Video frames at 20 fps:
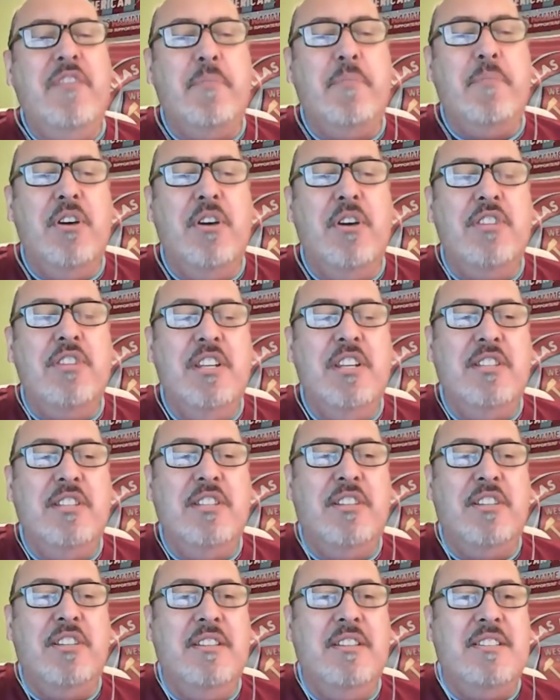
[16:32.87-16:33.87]
person
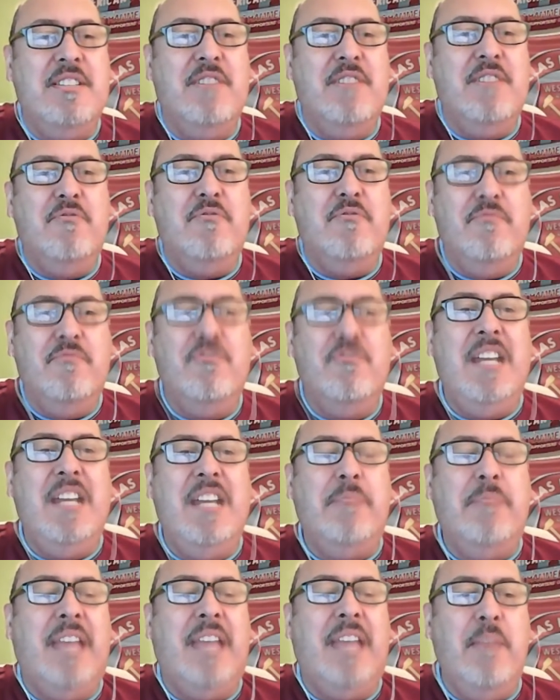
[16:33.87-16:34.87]
to
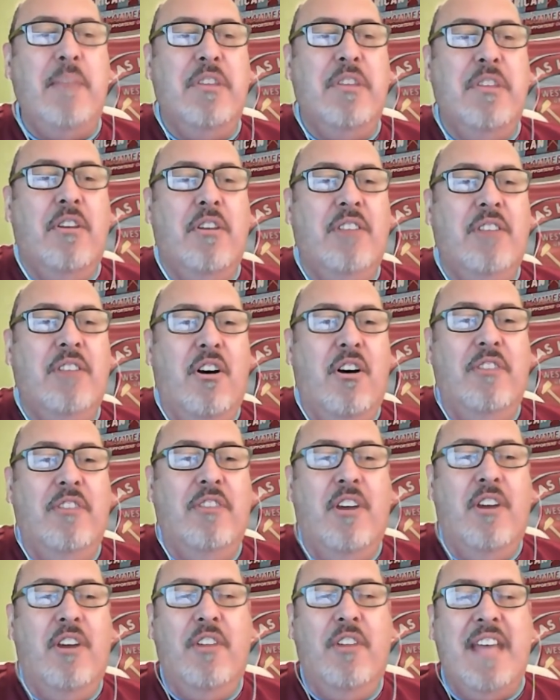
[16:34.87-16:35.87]
really play with
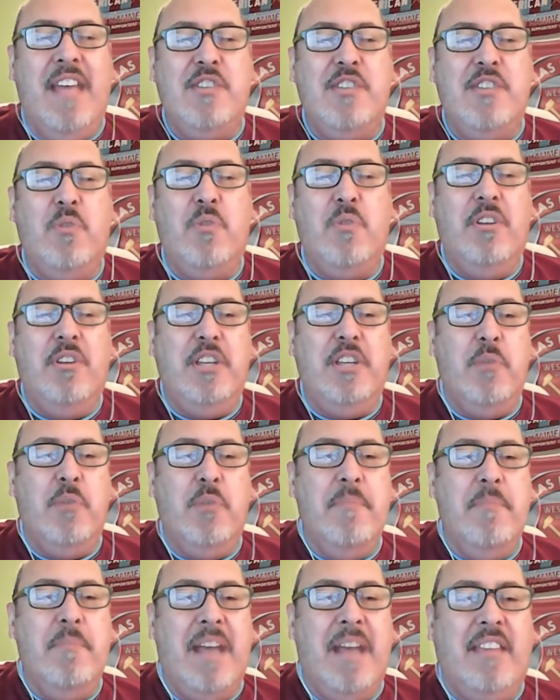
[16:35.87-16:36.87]
on that squad that you
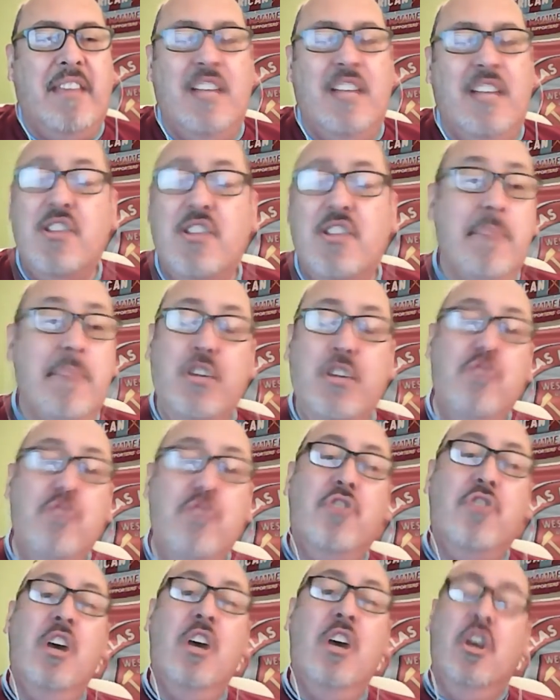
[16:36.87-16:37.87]
were in back then? Because, I mean, you
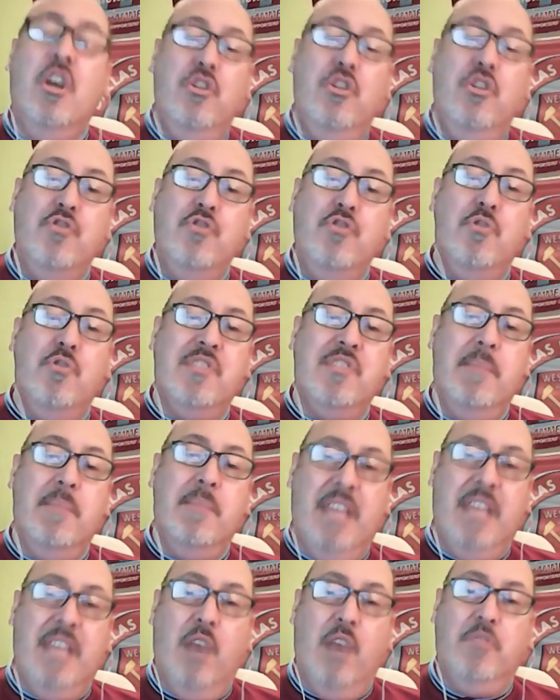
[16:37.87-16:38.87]
saw some
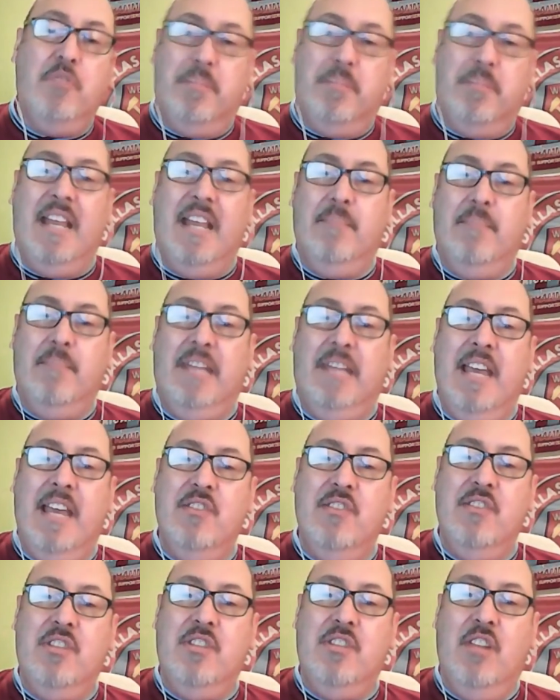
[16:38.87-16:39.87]
of the older
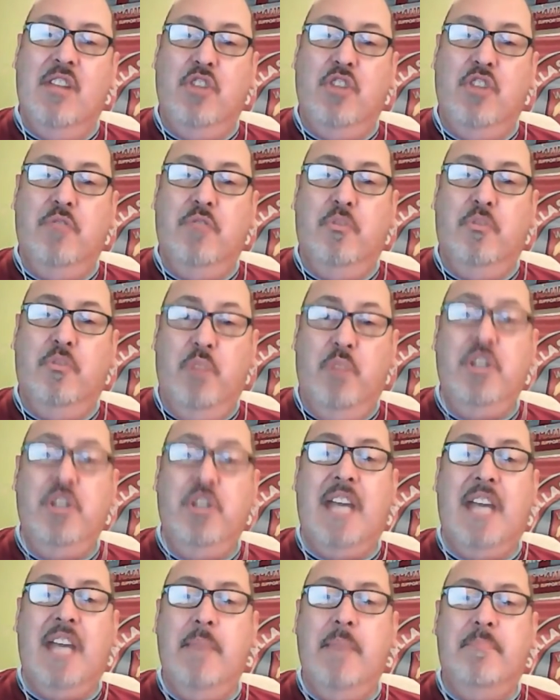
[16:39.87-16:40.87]
players, you know, when
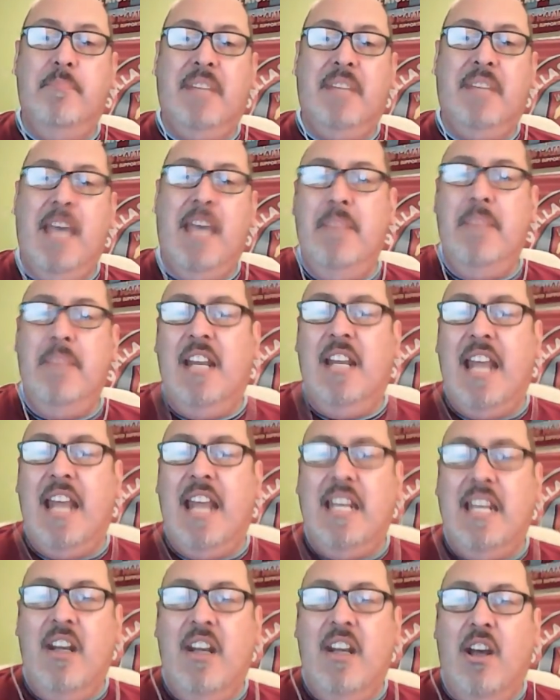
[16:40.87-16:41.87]
you came in
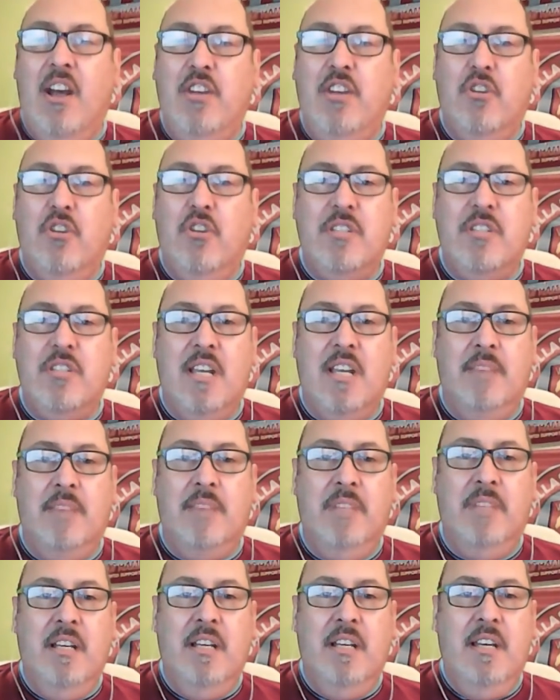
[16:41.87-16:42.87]
89, you got,
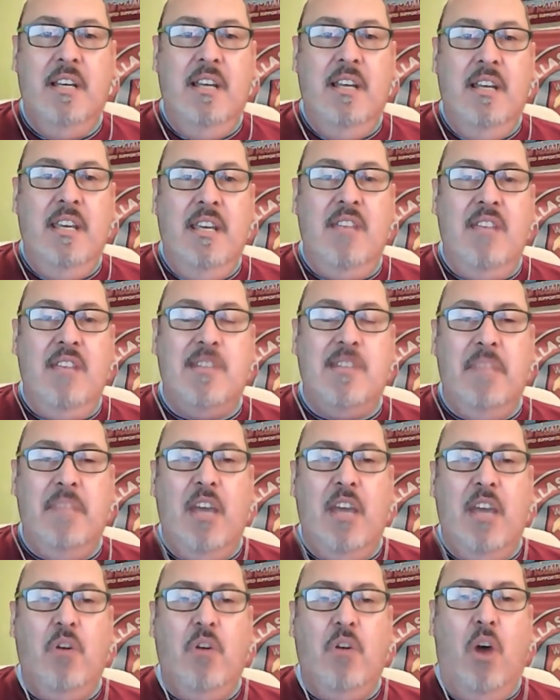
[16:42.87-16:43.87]
you know, some of
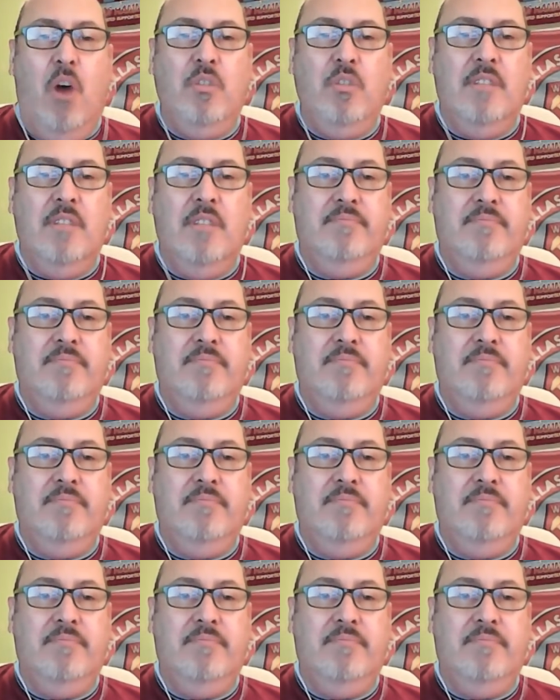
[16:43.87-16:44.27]
the older